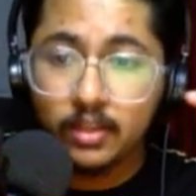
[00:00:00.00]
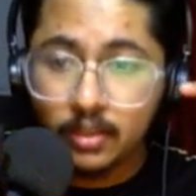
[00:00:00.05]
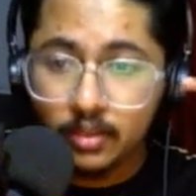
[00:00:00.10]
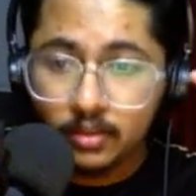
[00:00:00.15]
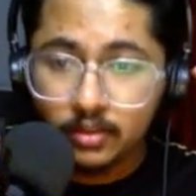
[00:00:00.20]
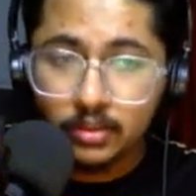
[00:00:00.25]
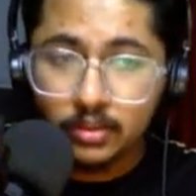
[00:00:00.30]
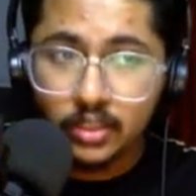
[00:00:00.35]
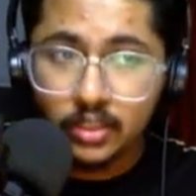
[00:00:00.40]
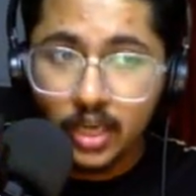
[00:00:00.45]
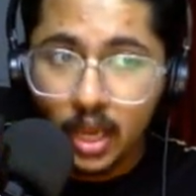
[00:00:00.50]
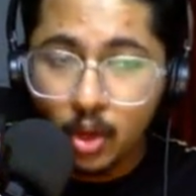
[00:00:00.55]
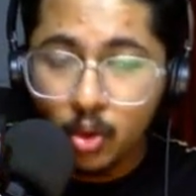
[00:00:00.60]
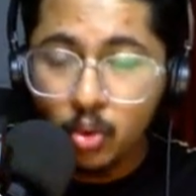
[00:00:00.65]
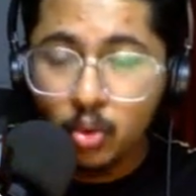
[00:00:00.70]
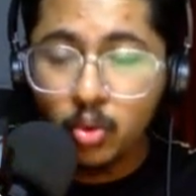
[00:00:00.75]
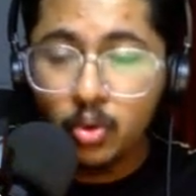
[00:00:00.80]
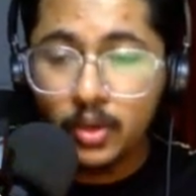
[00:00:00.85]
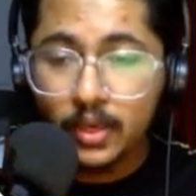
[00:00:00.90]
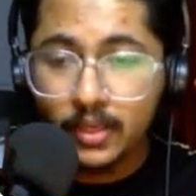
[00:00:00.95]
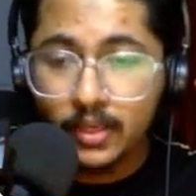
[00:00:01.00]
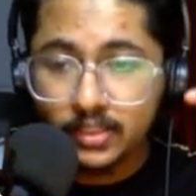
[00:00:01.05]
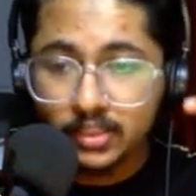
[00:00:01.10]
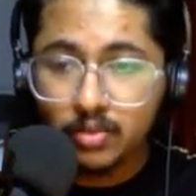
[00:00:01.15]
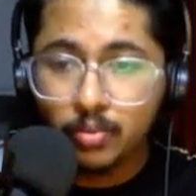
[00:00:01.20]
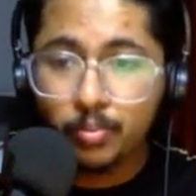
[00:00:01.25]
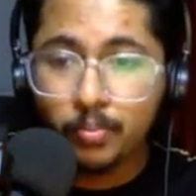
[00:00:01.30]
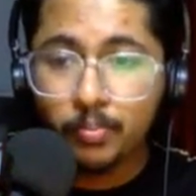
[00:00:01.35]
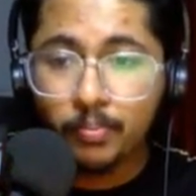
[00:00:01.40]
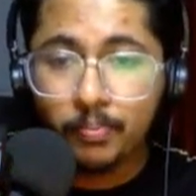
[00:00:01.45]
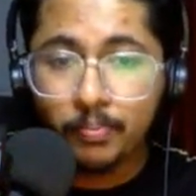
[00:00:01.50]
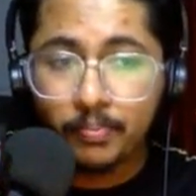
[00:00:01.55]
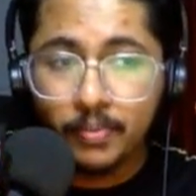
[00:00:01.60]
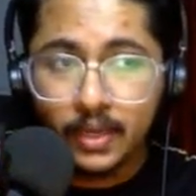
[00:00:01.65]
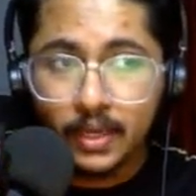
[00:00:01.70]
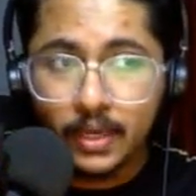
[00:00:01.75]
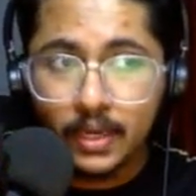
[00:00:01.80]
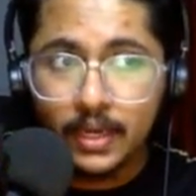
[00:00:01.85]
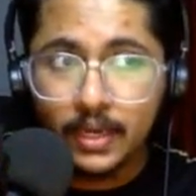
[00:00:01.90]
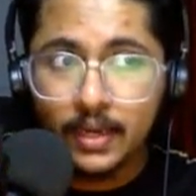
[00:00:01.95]
Now is the
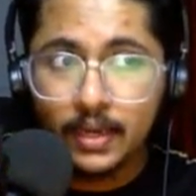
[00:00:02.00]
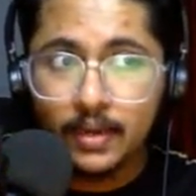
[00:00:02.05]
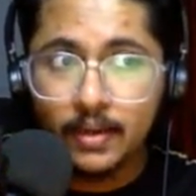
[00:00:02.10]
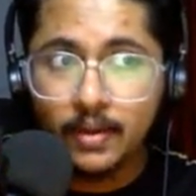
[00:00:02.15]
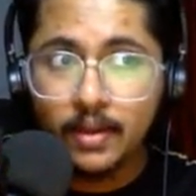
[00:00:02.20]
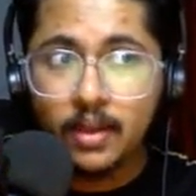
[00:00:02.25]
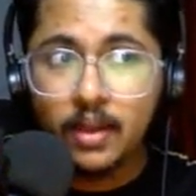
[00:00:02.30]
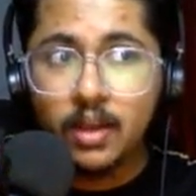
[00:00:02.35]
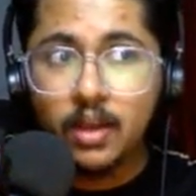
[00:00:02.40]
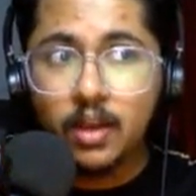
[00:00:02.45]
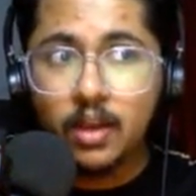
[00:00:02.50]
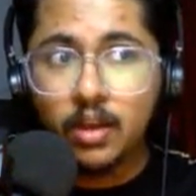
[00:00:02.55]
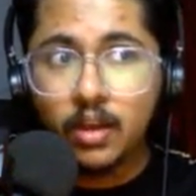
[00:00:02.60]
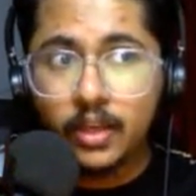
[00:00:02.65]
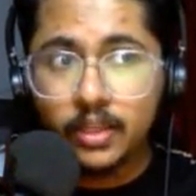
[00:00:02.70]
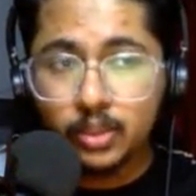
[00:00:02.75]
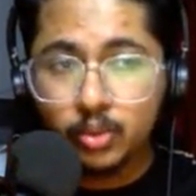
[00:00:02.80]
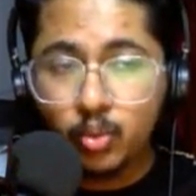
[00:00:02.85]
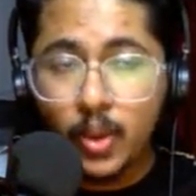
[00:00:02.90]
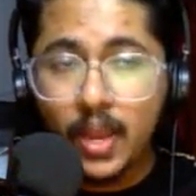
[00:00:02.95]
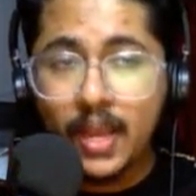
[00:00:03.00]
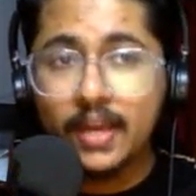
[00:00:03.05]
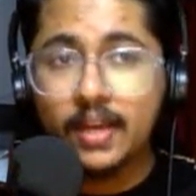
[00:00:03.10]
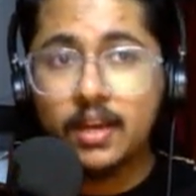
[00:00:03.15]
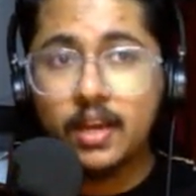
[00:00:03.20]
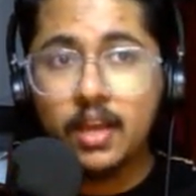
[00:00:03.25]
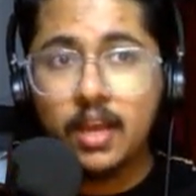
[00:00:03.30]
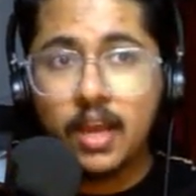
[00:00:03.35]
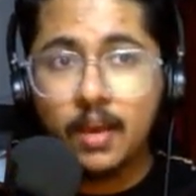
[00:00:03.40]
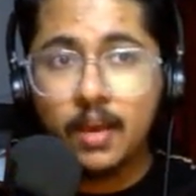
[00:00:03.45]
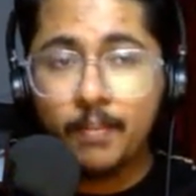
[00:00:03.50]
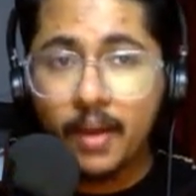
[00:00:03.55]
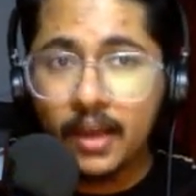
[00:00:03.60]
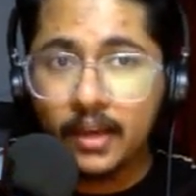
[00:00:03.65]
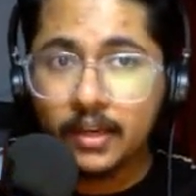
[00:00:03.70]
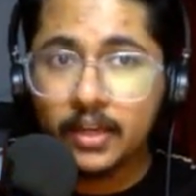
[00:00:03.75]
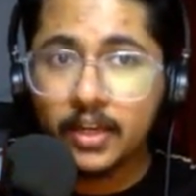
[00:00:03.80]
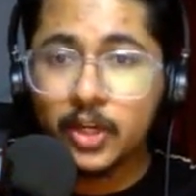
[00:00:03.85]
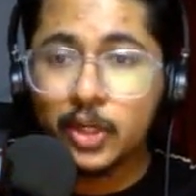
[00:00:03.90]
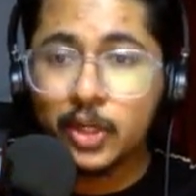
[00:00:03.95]
uh, is when a
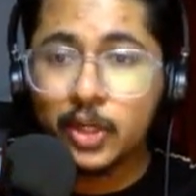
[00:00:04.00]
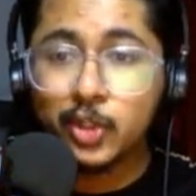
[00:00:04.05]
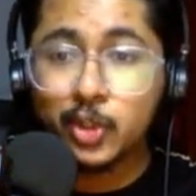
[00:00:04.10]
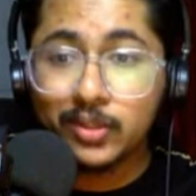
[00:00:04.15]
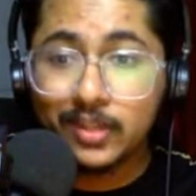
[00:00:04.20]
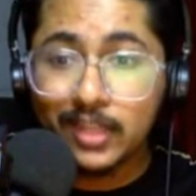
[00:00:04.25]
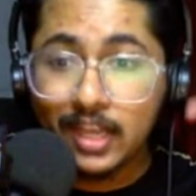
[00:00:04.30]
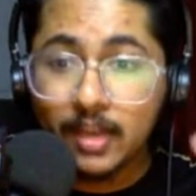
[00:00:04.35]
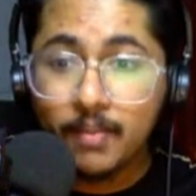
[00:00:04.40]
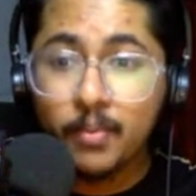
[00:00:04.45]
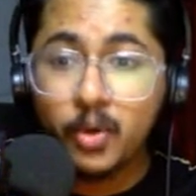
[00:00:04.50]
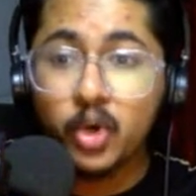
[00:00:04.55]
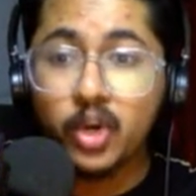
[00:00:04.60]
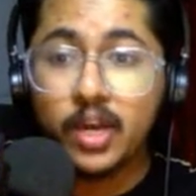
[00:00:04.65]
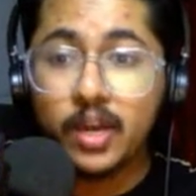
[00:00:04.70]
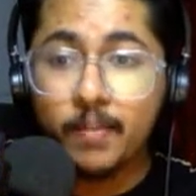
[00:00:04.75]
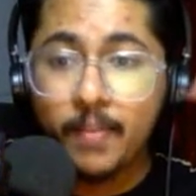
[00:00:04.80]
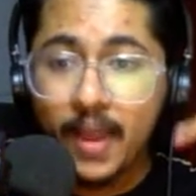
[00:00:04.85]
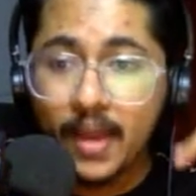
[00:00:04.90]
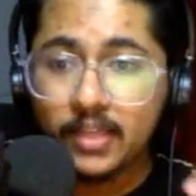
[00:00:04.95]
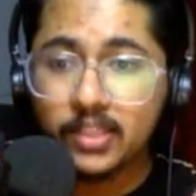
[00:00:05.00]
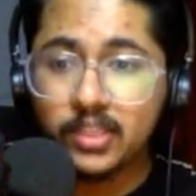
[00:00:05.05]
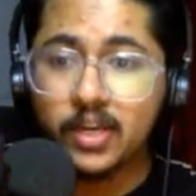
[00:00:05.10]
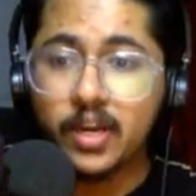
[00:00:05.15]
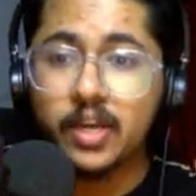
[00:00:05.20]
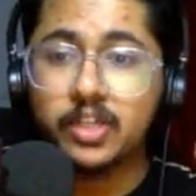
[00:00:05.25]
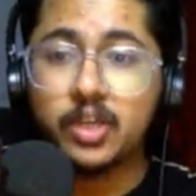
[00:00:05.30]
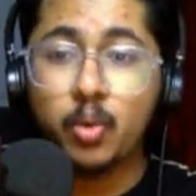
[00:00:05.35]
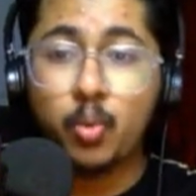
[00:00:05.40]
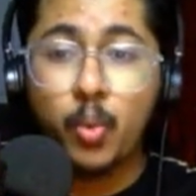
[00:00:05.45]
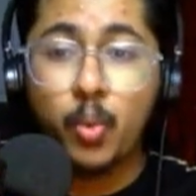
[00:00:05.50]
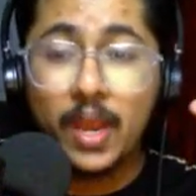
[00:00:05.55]
marketer should think about demand generation.